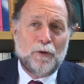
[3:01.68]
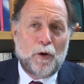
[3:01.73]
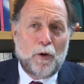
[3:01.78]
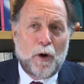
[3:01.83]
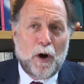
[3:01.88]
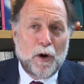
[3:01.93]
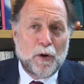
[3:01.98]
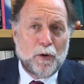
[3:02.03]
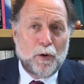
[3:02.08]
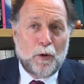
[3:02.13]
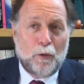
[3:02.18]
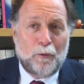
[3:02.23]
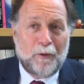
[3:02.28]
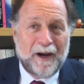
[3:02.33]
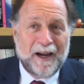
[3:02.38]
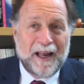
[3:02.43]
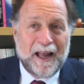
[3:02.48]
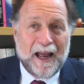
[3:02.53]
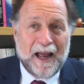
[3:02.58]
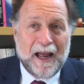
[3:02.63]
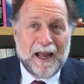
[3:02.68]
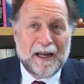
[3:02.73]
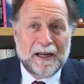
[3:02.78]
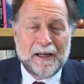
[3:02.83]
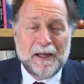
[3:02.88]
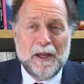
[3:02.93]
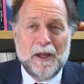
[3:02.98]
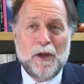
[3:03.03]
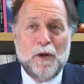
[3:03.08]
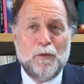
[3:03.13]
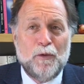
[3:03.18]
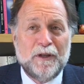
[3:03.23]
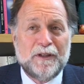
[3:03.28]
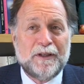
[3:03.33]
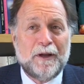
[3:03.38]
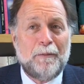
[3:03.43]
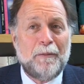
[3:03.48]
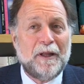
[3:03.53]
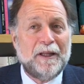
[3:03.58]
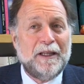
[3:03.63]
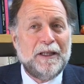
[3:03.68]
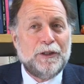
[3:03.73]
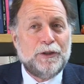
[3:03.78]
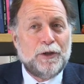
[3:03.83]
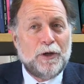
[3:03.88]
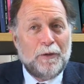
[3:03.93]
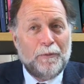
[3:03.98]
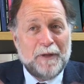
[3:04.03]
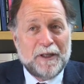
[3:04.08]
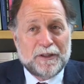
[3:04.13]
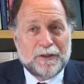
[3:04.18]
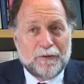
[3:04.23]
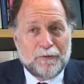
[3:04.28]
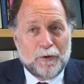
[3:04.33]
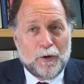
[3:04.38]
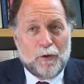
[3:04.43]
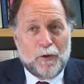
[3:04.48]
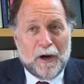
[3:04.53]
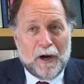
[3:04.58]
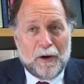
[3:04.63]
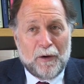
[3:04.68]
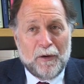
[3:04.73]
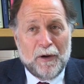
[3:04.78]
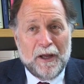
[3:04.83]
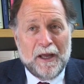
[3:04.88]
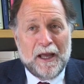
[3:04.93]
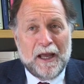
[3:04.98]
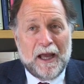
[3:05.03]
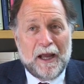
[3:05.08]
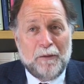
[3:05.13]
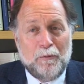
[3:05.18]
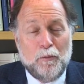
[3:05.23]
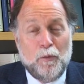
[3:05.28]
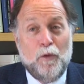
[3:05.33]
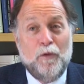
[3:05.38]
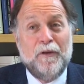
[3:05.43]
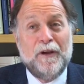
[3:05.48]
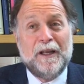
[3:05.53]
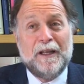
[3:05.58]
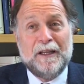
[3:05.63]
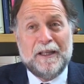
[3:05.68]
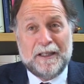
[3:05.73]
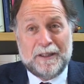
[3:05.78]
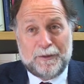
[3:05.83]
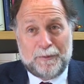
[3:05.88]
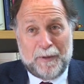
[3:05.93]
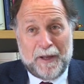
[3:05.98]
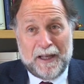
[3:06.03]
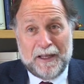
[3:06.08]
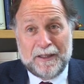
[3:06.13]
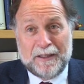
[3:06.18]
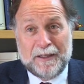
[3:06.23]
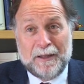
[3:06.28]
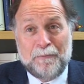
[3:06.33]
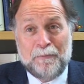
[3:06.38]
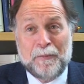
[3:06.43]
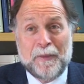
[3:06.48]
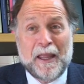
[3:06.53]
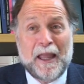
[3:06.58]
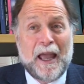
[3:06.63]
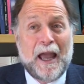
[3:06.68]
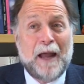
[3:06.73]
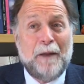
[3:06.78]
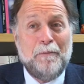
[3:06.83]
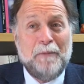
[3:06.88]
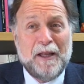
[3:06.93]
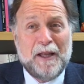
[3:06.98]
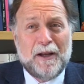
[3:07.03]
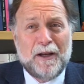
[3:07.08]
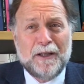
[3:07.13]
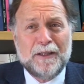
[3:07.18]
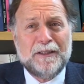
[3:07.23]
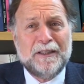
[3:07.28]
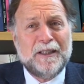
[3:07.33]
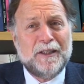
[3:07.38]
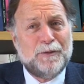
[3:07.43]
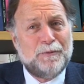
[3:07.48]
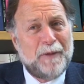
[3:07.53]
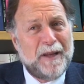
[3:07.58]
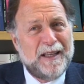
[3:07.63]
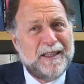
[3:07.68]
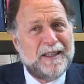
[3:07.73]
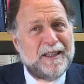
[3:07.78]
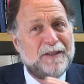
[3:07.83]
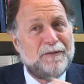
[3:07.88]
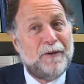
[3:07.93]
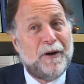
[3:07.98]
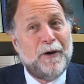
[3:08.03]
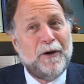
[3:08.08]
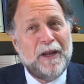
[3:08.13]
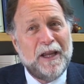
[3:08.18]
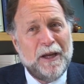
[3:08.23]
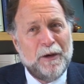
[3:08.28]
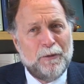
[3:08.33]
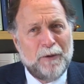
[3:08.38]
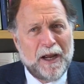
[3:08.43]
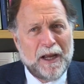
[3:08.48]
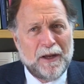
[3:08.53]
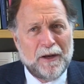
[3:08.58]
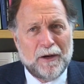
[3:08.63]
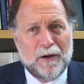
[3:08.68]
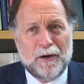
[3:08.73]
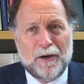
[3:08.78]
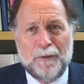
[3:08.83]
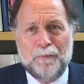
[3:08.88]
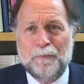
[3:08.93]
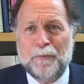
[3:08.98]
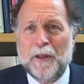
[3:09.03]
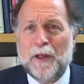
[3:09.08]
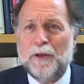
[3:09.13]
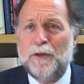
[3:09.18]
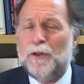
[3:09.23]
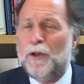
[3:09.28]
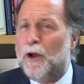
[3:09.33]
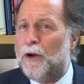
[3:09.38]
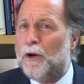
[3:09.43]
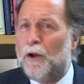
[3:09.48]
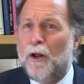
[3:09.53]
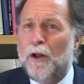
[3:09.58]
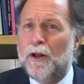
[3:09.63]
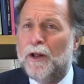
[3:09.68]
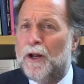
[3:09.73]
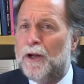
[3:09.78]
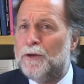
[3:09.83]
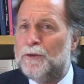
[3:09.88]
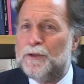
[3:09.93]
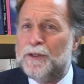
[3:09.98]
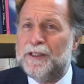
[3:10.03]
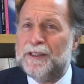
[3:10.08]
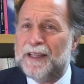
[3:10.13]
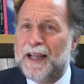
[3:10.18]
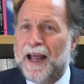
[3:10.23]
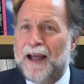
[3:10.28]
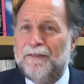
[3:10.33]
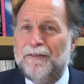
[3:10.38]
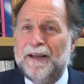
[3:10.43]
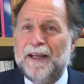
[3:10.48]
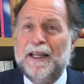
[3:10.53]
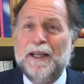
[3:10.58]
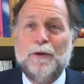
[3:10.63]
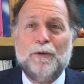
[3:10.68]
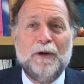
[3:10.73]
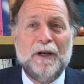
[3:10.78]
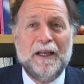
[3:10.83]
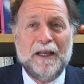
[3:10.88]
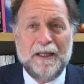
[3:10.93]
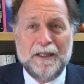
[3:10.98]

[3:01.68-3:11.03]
know-how you already had with some additional bits of know-how and moving in this space. And because this space is very irregular, not all countries have it equally